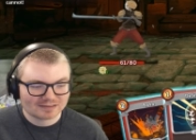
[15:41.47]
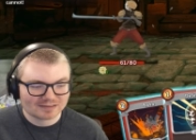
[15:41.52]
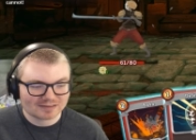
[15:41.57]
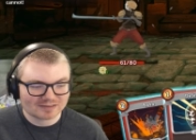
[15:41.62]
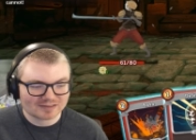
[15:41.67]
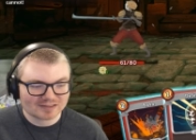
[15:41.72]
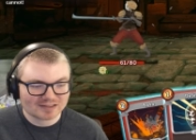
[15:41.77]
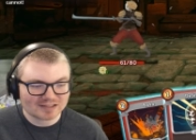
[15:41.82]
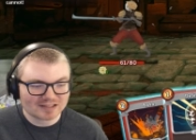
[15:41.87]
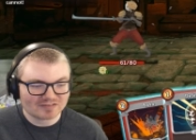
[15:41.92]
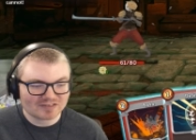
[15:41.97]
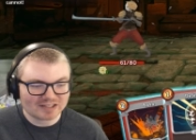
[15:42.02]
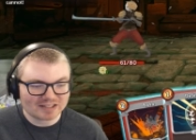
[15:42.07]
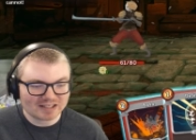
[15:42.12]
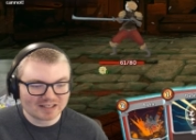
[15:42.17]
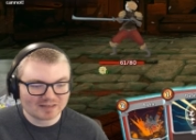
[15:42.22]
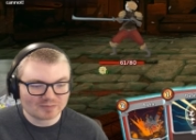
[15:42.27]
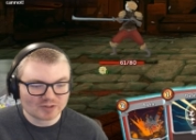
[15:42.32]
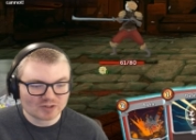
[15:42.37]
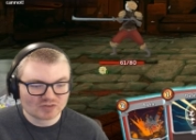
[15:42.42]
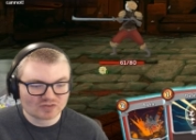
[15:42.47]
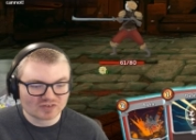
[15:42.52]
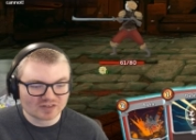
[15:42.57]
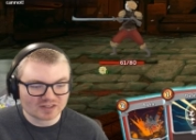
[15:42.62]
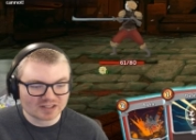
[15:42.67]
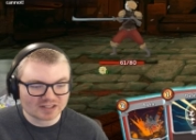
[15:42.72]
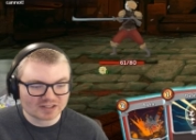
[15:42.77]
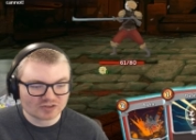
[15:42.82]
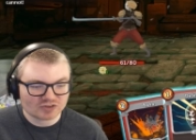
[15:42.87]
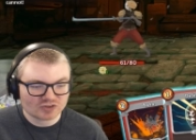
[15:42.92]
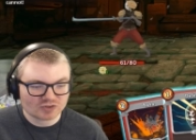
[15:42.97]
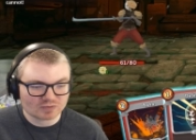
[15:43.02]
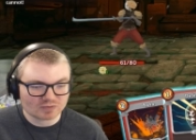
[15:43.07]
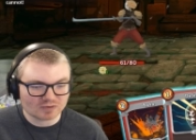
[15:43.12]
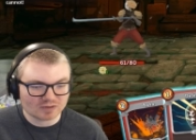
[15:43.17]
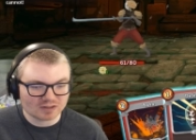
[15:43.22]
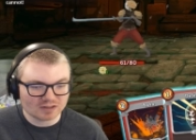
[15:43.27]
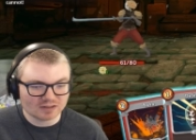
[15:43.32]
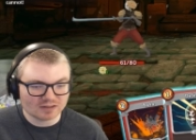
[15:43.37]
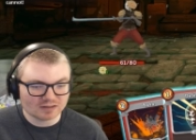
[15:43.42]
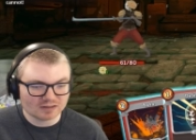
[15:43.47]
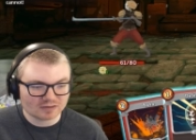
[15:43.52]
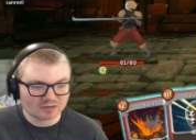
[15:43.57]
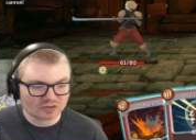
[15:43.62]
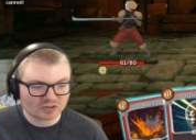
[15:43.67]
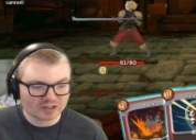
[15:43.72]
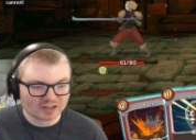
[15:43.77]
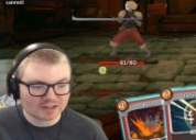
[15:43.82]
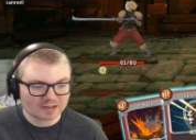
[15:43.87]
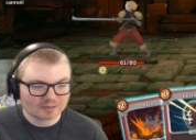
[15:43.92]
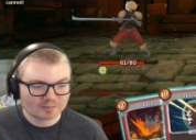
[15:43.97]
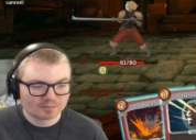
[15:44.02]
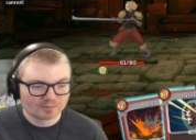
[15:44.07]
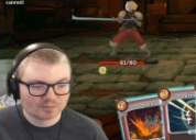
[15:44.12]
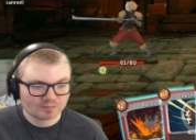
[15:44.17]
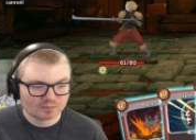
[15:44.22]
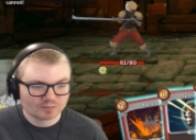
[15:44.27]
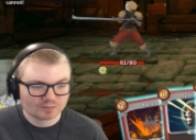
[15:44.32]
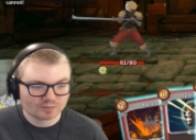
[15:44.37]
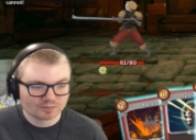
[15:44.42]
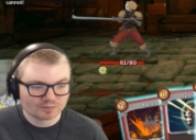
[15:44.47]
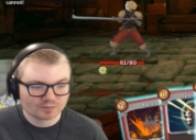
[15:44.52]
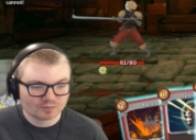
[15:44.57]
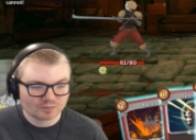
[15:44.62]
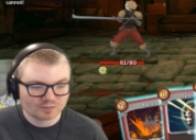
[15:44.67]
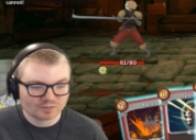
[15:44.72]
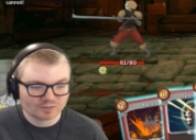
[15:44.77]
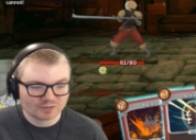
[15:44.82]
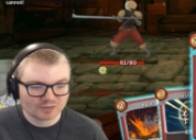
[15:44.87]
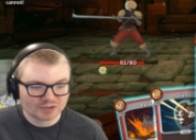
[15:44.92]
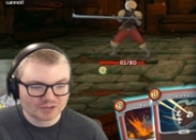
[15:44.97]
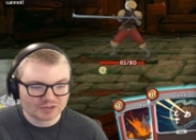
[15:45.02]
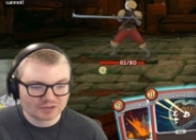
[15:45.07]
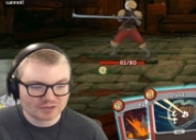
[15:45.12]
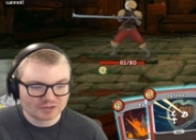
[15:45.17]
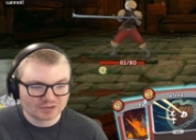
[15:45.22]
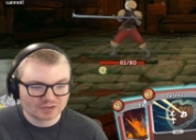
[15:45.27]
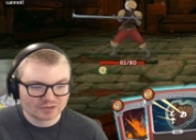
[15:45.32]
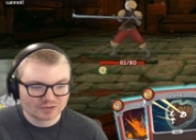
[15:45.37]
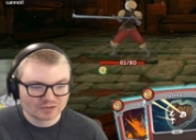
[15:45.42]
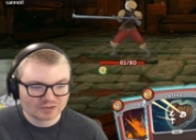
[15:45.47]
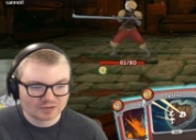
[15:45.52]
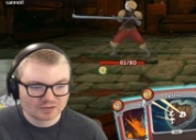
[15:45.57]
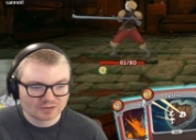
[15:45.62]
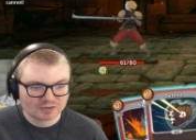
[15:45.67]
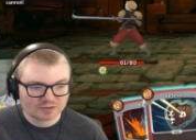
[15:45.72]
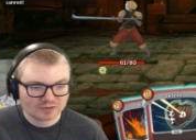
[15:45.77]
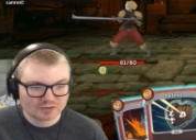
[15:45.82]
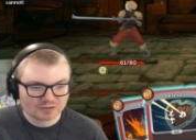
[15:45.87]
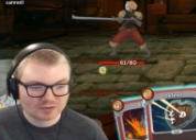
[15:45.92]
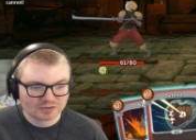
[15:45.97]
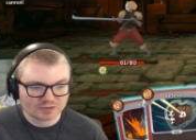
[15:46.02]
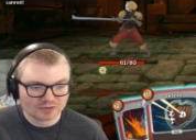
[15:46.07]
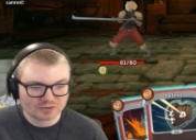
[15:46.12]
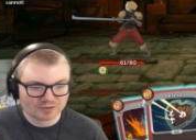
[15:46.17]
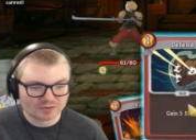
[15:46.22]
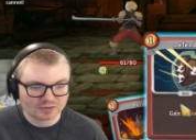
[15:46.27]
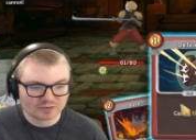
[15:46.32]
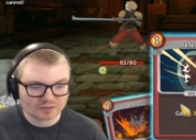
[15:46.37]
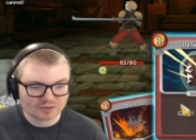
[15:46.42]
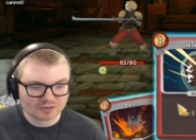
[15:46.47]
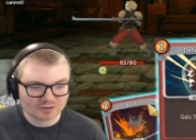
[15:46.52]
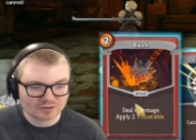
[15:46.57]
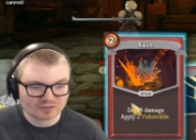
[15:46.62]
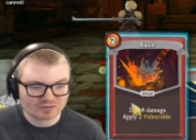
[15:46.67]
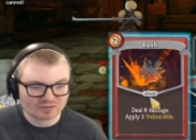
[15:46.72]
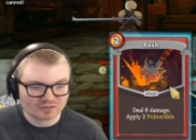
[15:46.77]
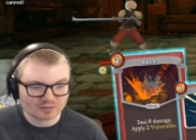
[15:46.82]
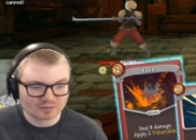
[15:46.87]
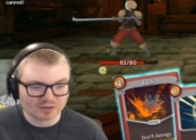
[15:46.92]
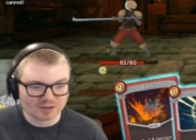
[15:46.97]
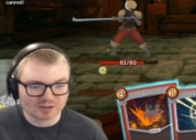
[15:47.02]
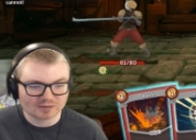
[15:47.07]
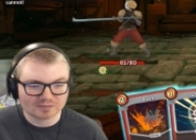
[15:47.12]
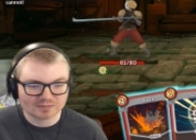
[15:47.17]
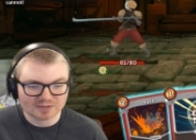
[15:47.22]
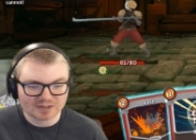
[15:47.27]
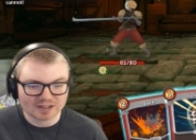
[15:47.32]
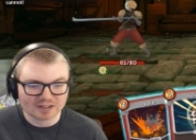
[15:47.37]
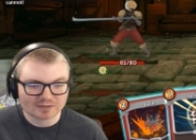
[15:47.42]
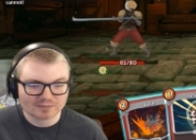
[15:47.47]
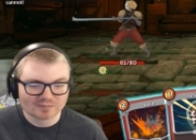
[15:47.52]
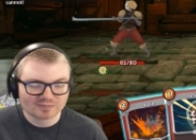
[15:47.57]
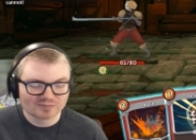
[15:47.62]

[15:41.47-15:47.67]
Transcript: Deal 7 damage for each one. Okay. Mm, two, three, four. Well, yeah.